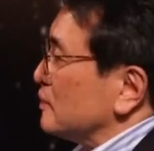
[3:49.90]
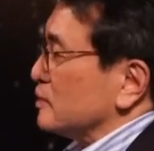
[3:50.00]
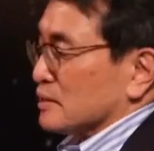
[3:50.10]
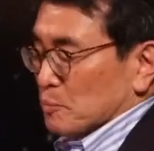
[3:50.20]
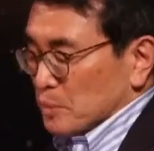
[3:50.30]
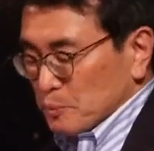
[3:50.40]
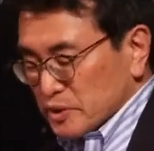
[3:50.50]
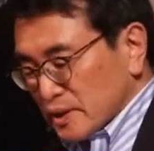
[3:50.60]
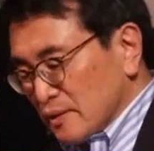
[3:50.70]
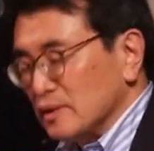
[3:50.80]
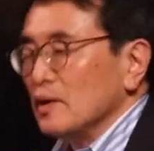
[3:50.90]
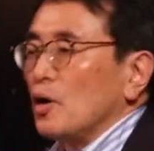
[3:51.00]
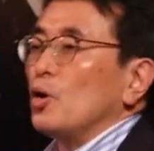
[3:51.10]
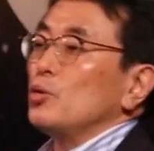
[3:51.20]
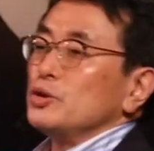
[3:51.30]
Some people said,
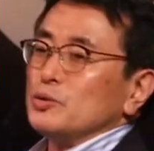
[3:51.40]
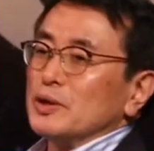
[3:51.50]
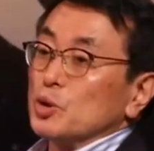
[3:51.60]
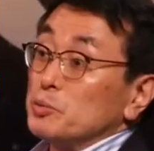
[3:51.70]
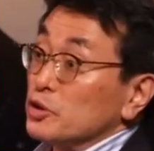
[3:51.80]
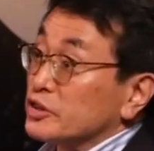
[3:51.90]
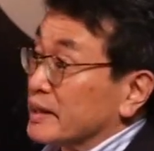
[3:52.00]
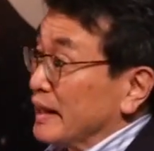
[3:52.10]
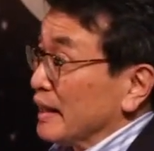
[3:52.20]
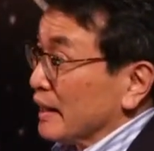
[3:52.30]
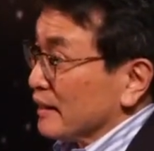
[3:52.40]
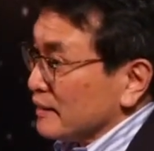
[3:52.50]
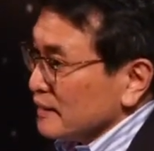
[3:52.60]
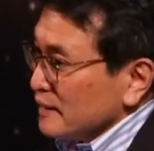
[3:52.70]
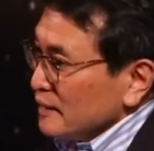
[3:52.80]
oh, you are Nobiosky.
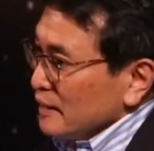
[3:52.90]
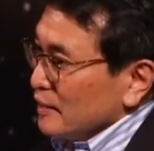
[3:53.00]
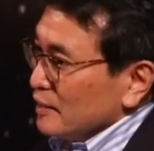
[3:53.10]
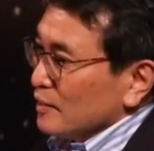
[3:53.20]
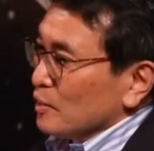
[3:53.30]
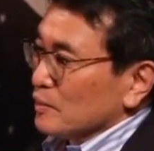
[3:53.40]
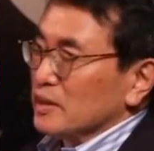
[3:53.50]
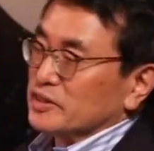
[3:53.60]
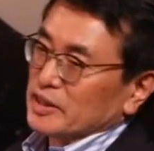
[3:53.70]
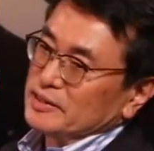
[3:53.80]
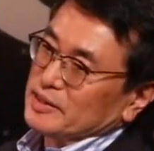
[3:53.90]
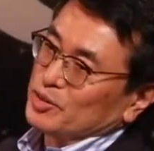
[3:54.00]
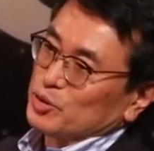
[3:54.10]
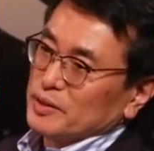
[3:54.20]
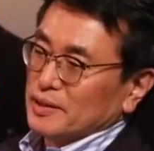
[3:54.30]
You know, they changed it
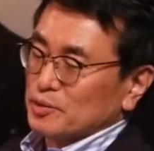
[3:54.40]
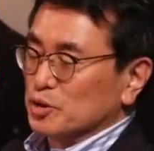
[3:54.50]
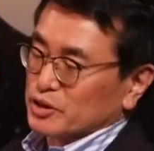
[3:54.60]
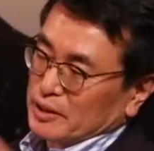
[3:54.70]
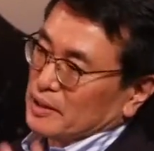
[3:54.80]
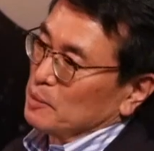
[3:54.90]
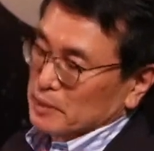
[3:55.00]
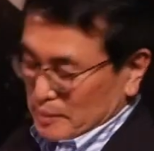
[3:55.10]
to the Russian name or